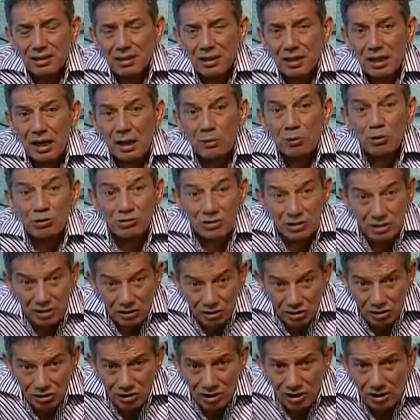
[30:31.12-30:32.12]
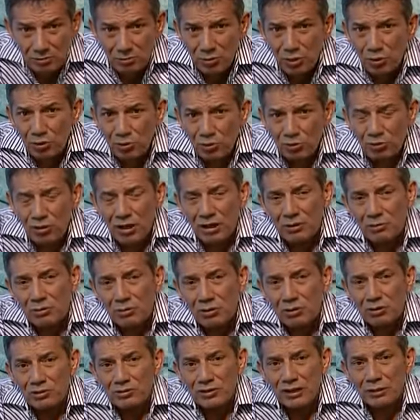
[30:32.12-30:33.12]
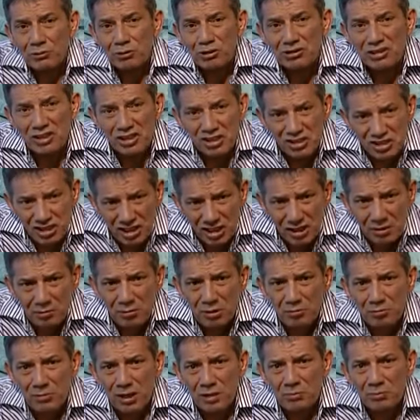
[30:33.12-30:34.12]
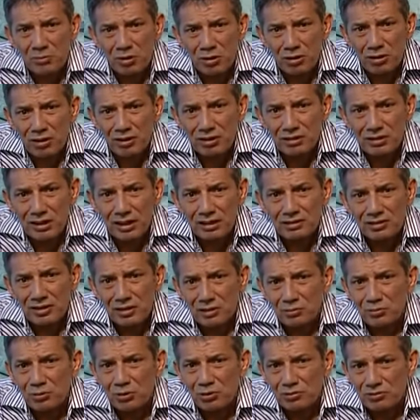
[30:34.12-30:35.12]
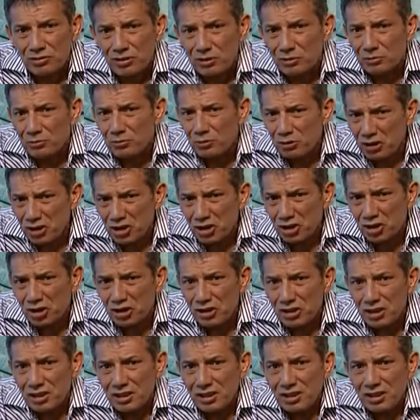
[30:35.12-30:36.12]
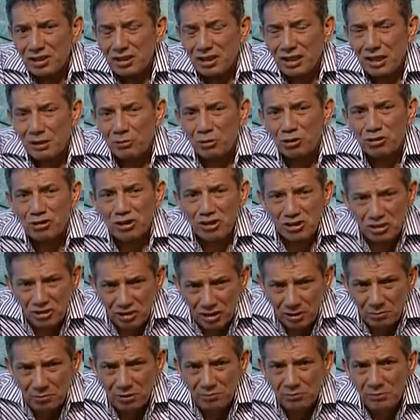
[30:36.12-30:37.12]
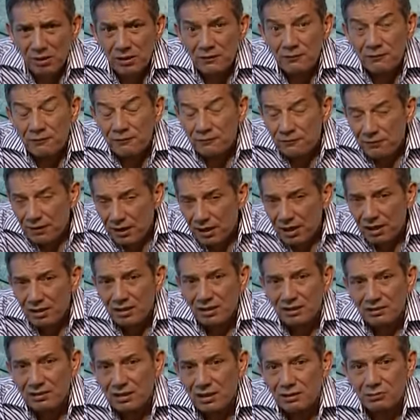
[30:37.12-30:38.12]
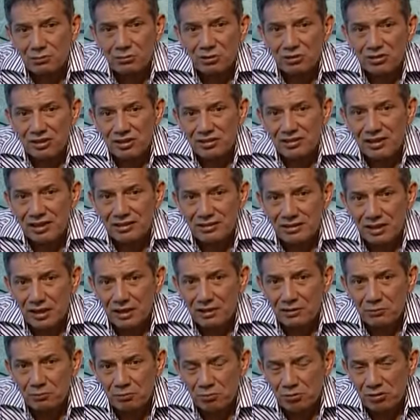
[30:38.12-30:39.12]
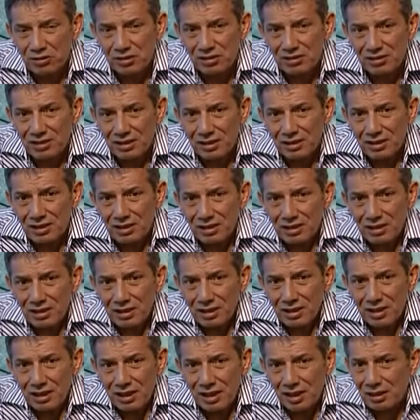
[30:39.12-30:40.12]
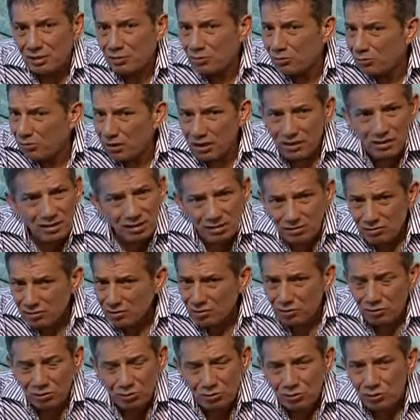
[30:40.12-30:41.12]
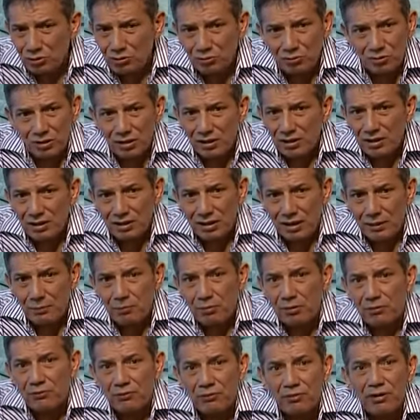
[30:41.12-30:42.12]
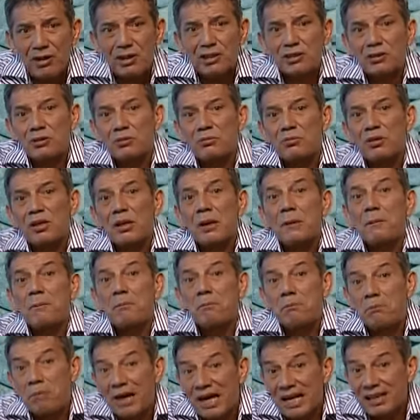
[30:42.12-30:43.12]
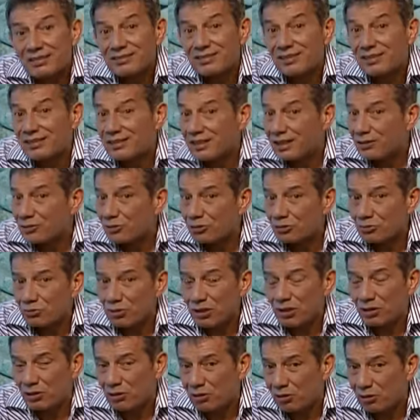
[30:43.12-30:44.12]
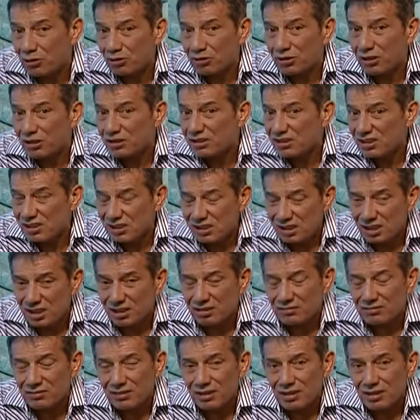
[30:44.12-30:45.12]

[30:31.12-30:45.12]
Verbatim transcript: I was ashamed of who I was. I was ashamed of my mother that she was a witch. I was ashamed of my father that was a satanic priest. I don't want nothing to do with it. I prefer to be a bastard than to be called their son.